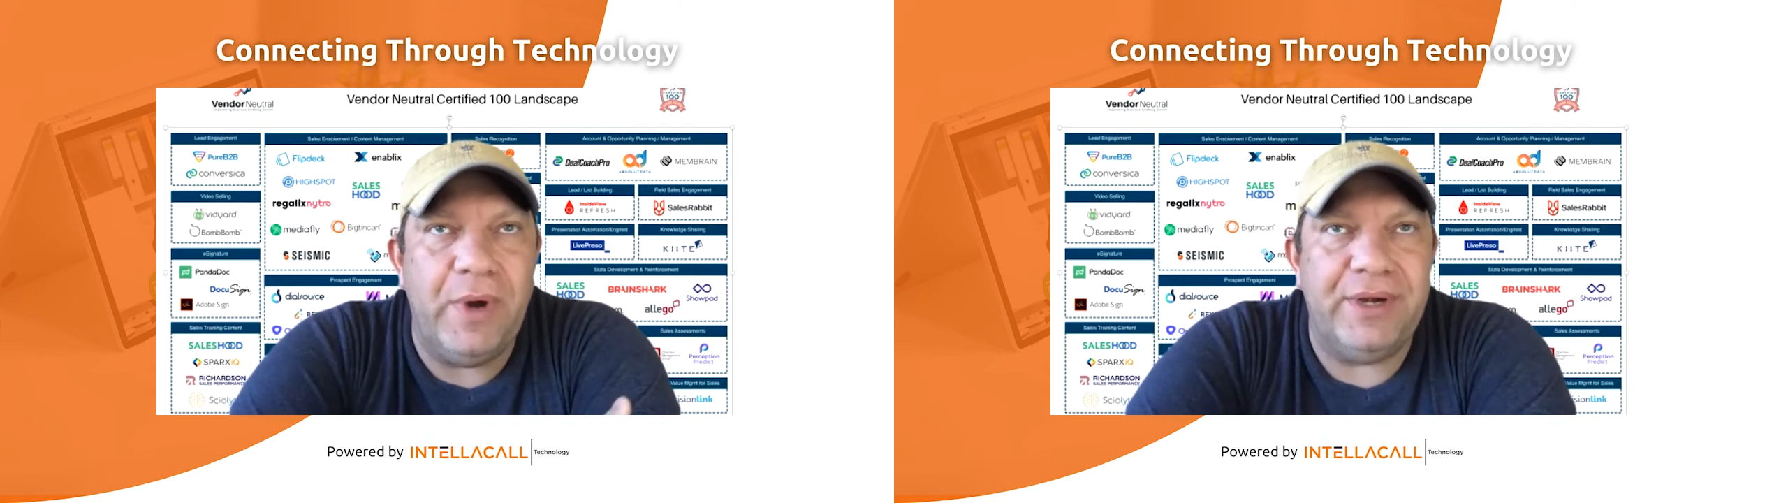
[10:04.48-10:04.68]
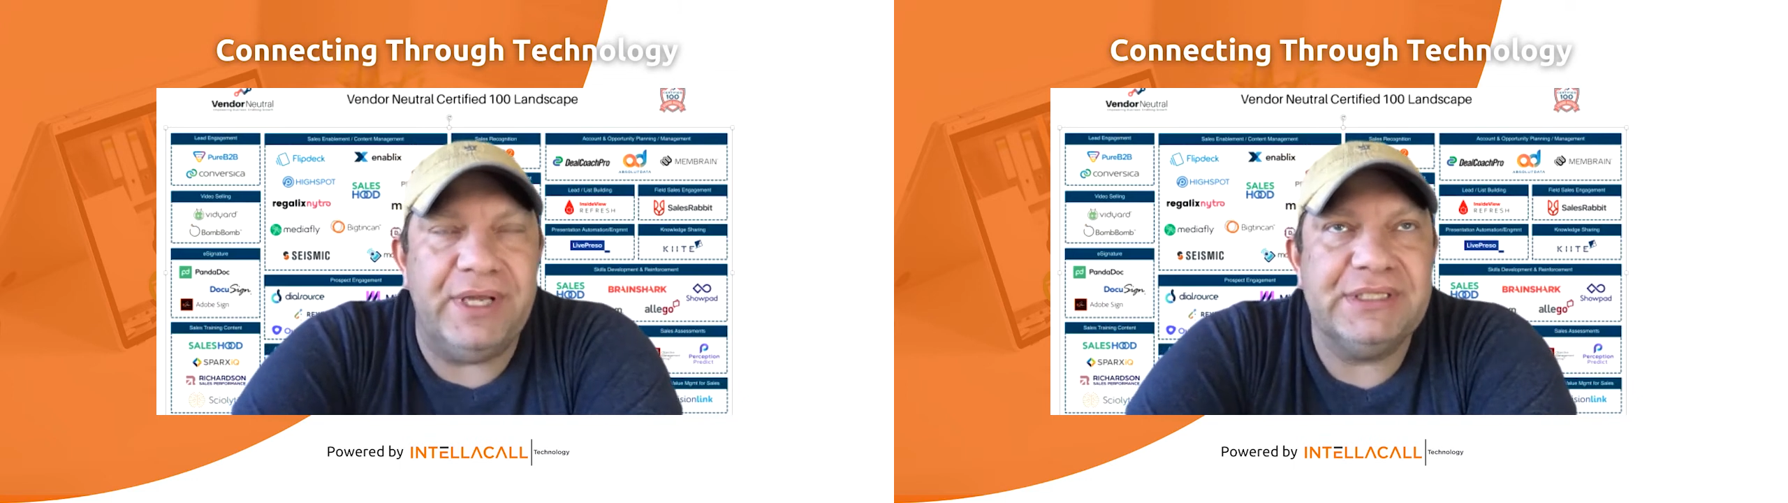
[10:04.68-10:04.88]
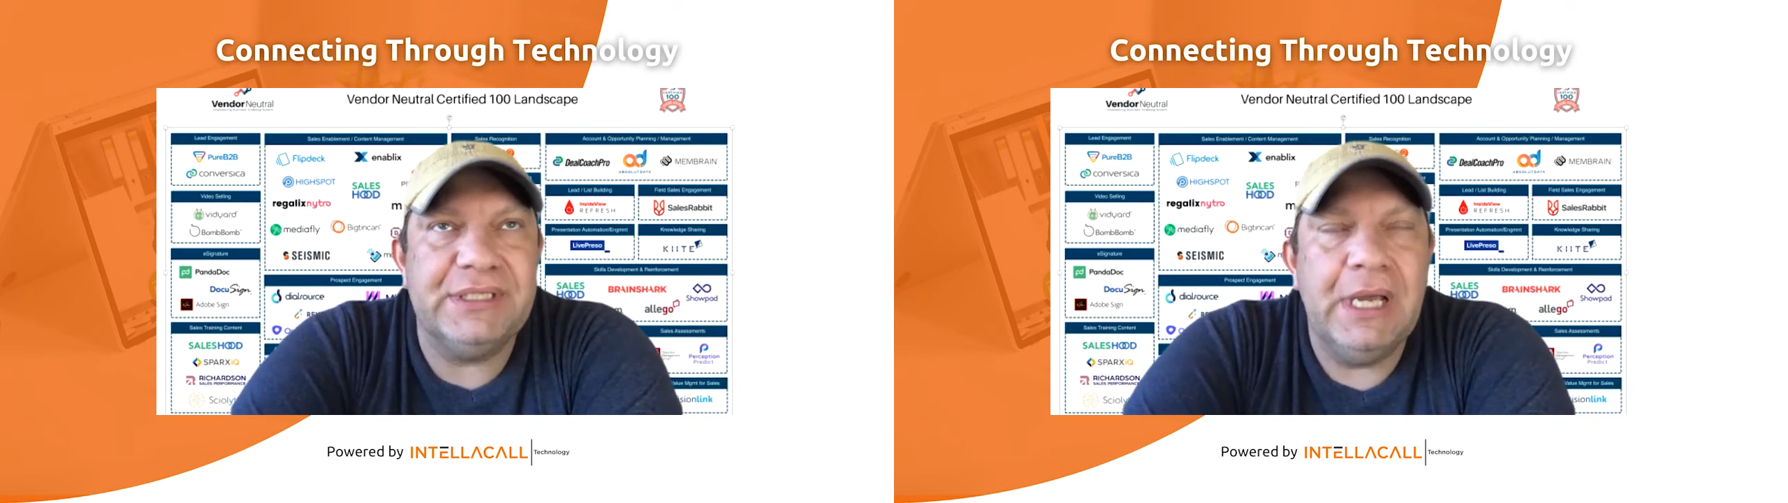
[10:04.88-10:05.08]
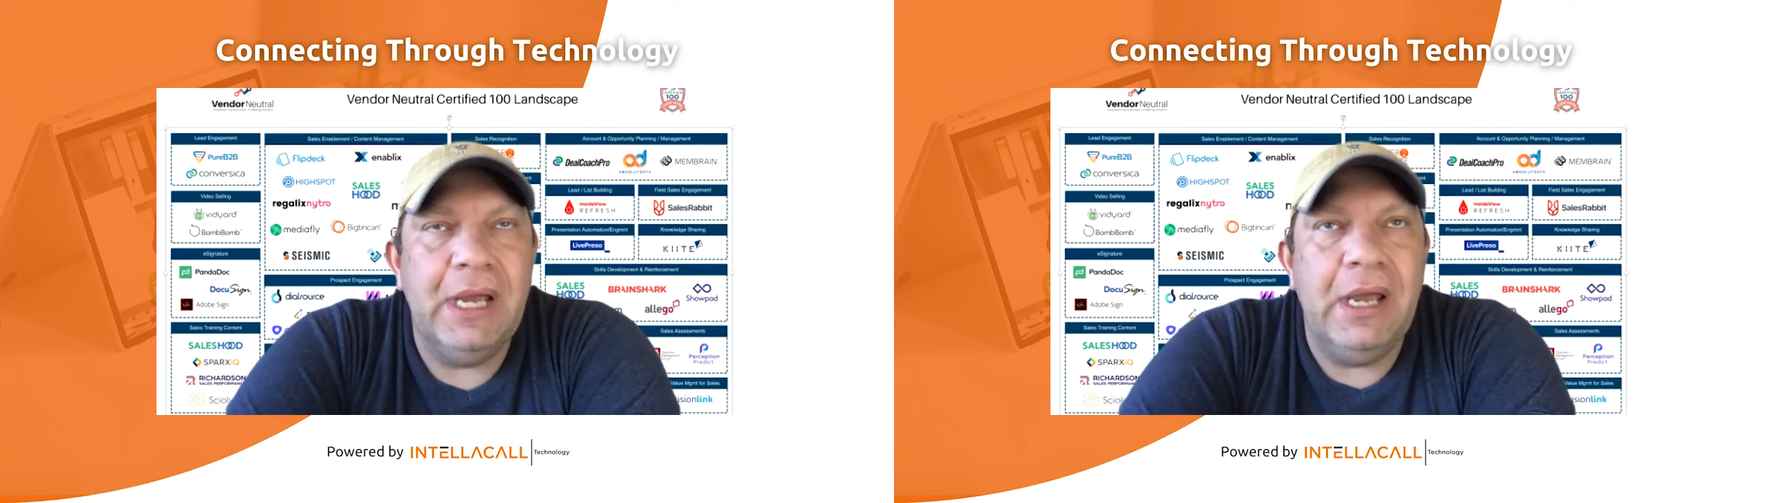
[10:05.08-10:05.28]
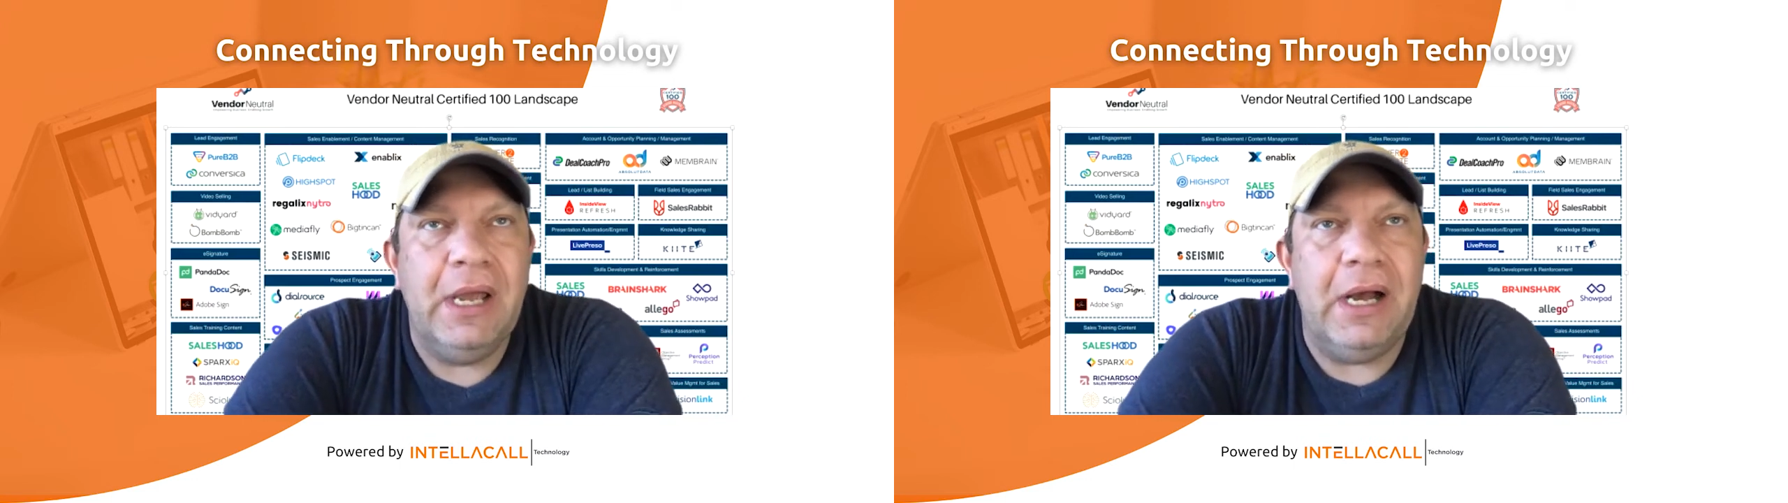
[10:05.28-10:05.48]
awareness.
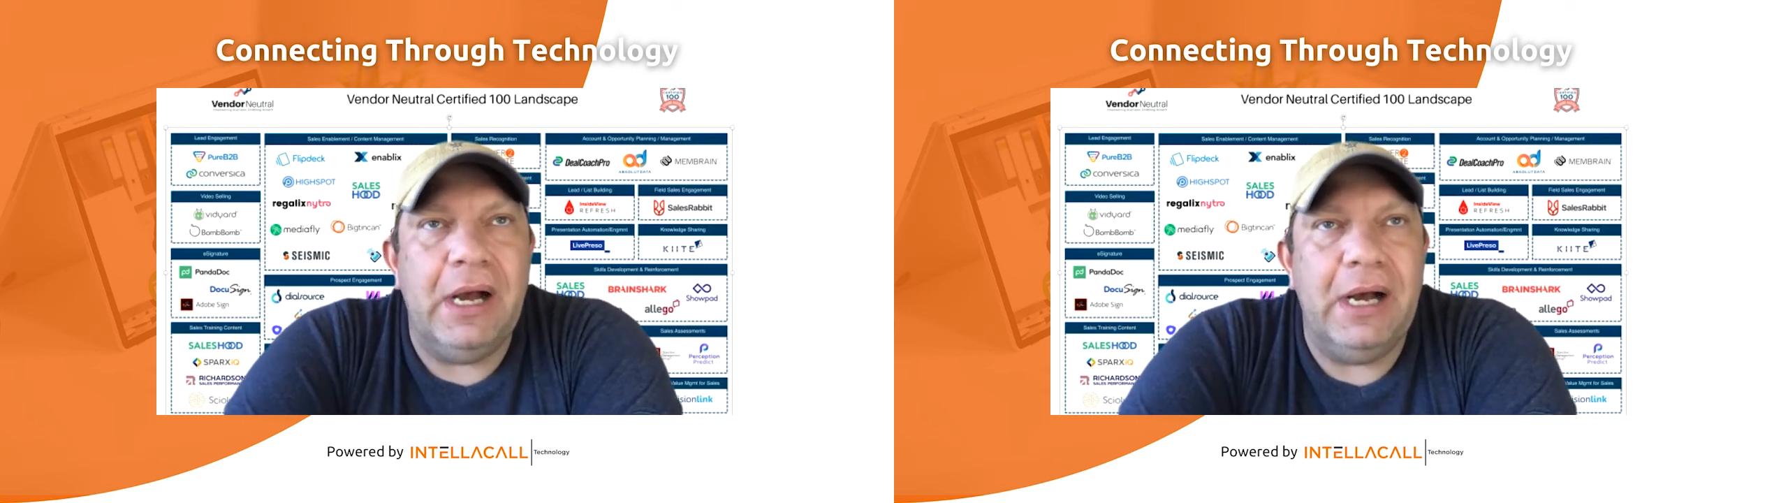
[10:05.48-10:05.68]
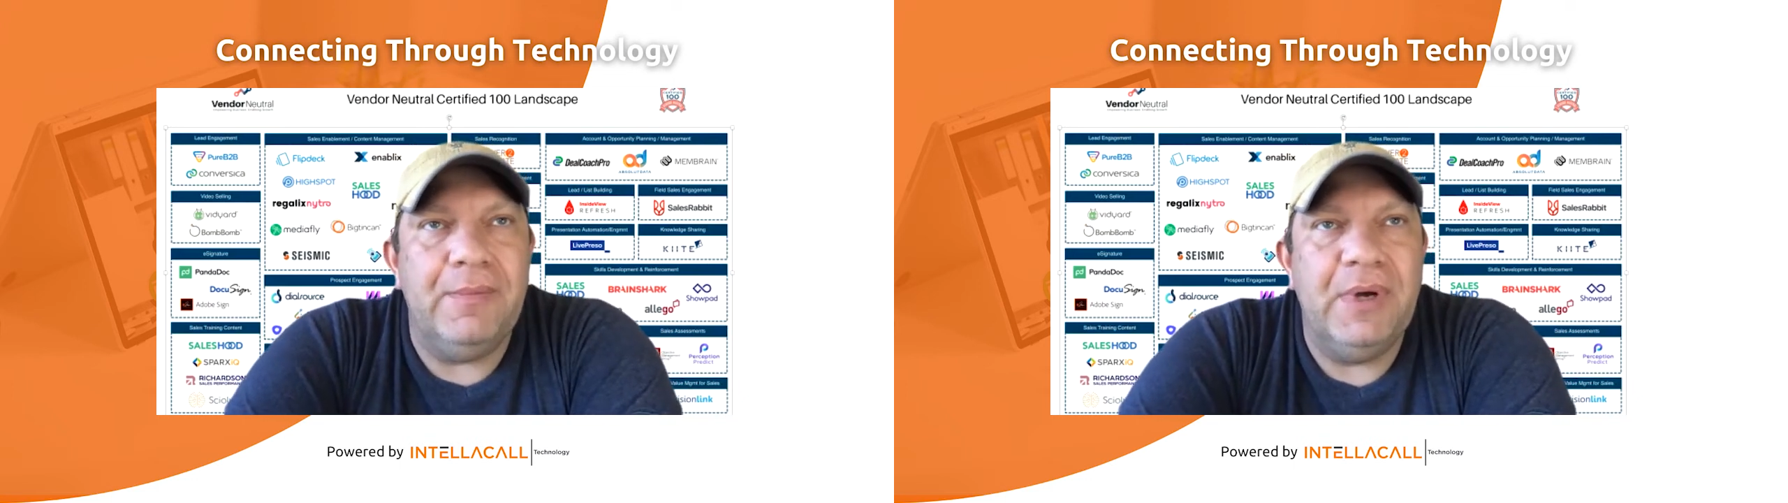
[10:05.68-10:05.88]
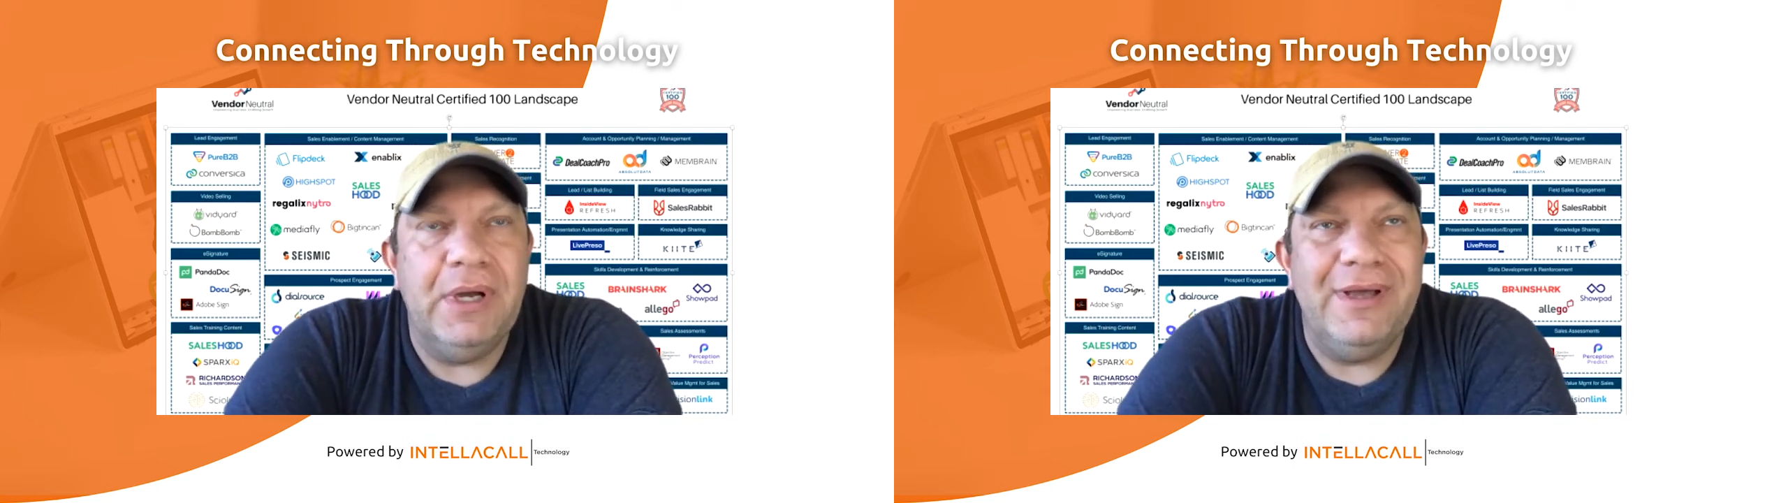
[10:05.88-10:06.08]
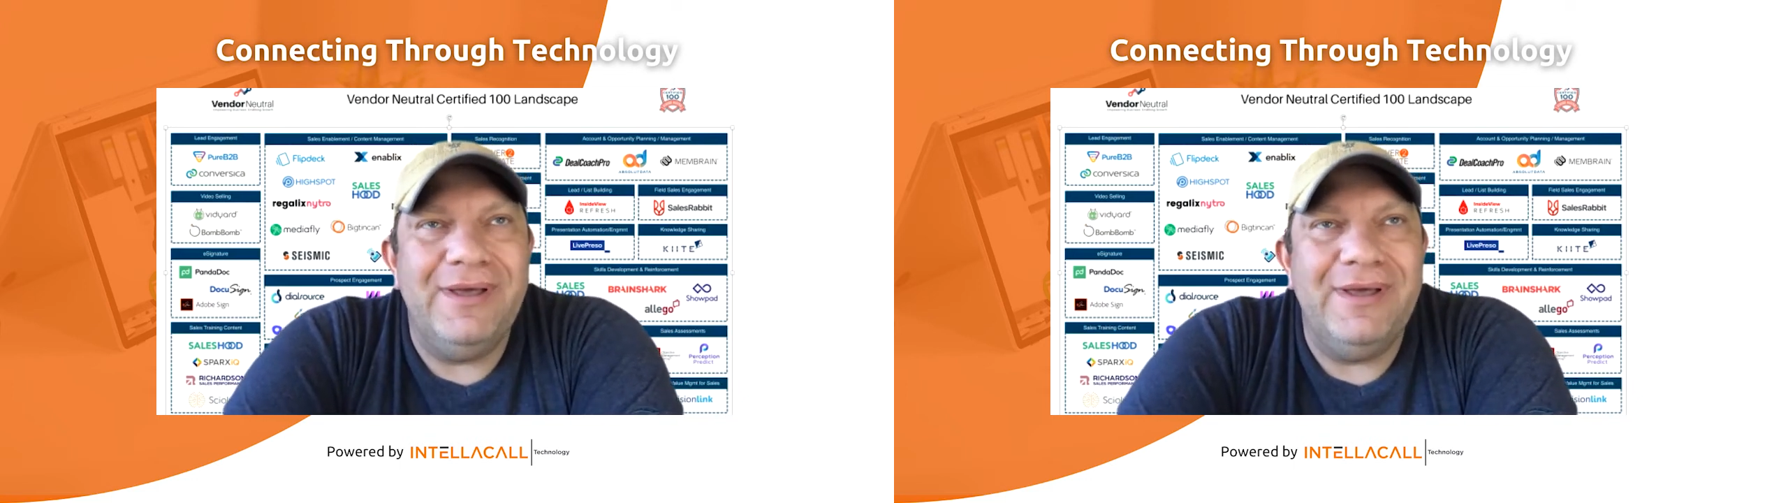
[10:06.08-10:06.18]
Um,